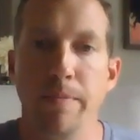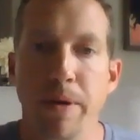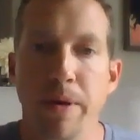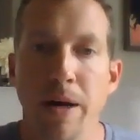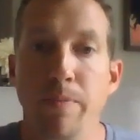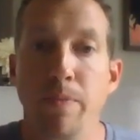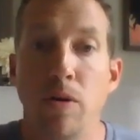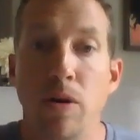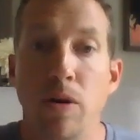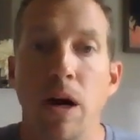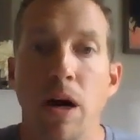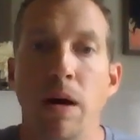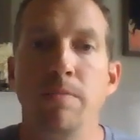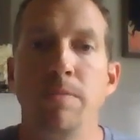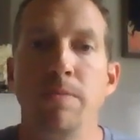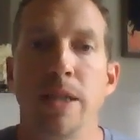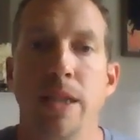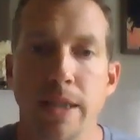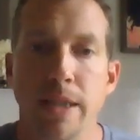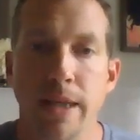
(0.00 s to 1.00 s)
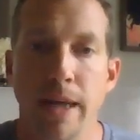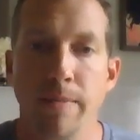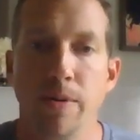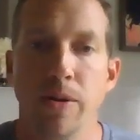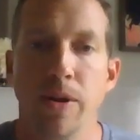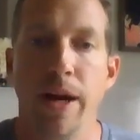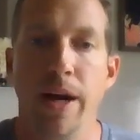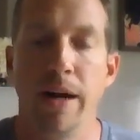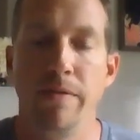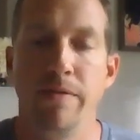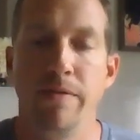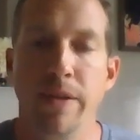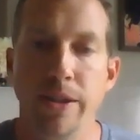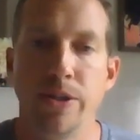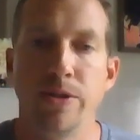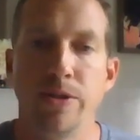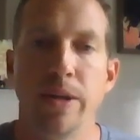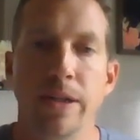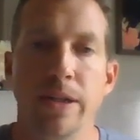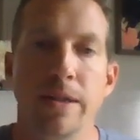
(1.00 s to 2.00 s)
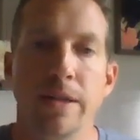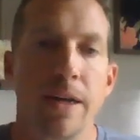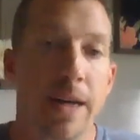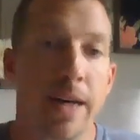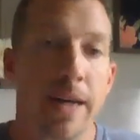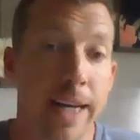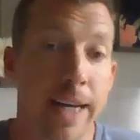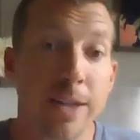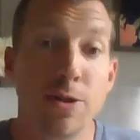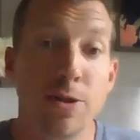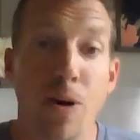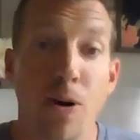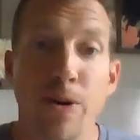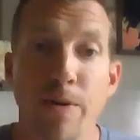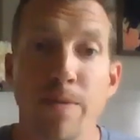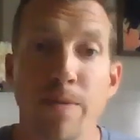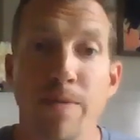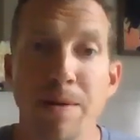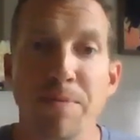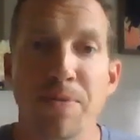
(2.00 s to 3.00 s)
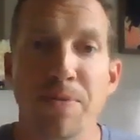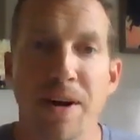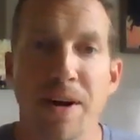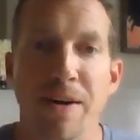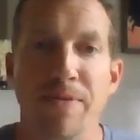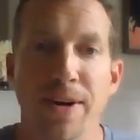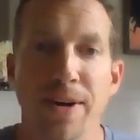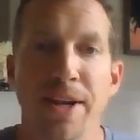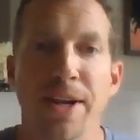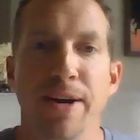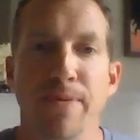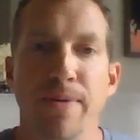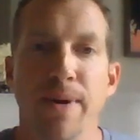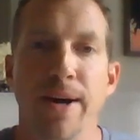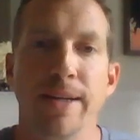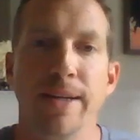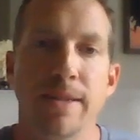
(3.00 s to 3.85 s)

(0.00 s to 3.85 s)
people come to the table that have interest, it's hard to remember everything, right?